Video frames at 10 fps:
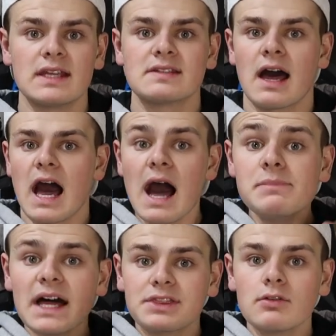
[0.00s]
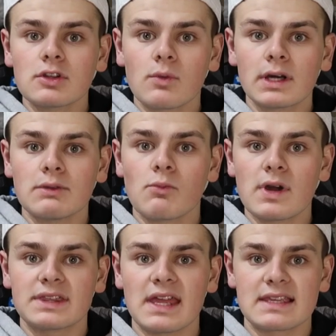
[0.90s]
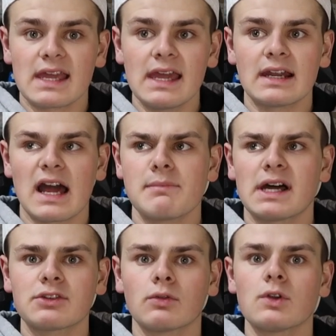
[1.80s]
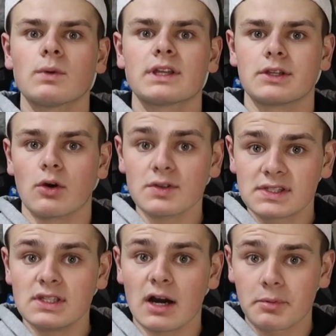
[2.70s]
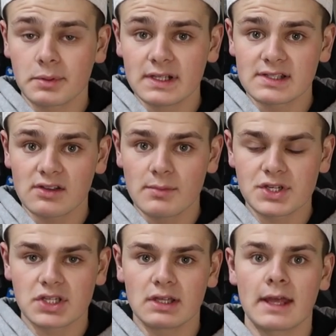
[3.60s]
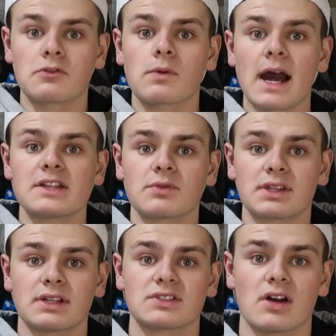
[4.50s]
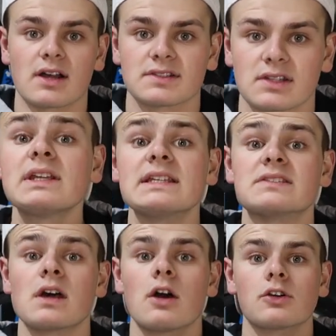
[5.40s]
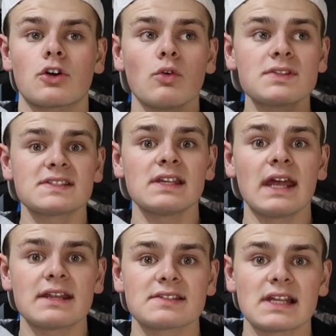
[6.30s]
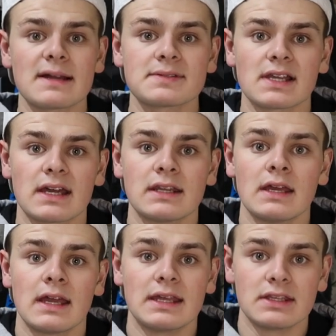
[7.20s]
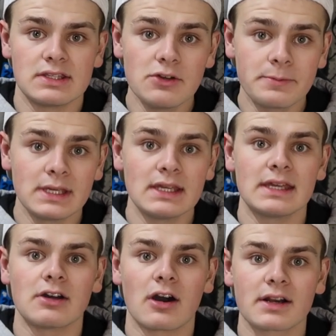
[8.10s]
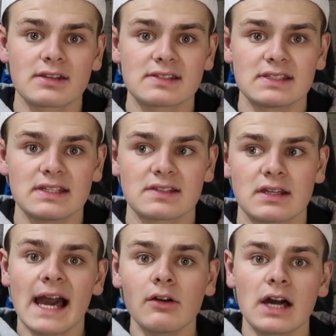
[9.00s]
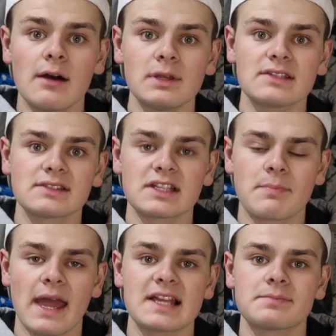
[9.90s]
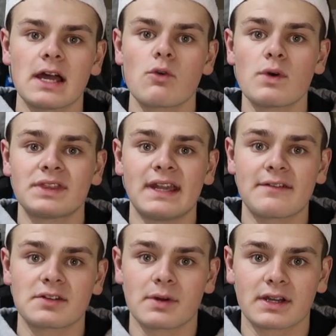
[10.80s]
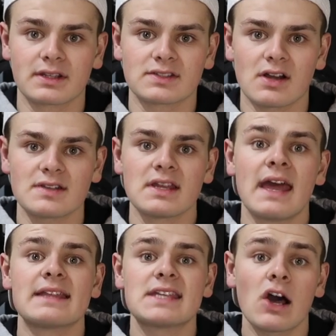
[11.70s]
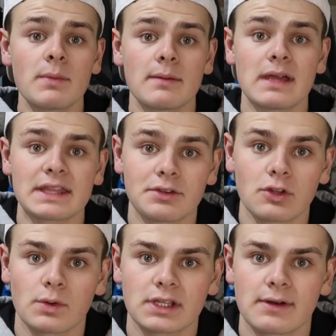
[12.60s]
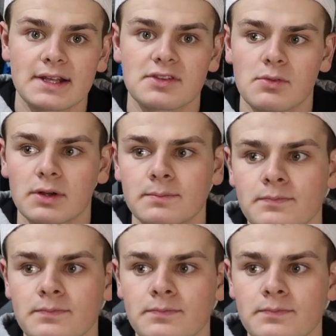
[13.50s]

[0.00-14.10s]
is I'm not the only one with a can. I'm not the only one that goes to the Upper Peninsula of Michigan and rides with an exhaust. Please go sit at a stop sign in the UP in the heart of the season, count how many sleds pass by with an aftermarket exhaust, and tell me I'm not the only one that rides with one.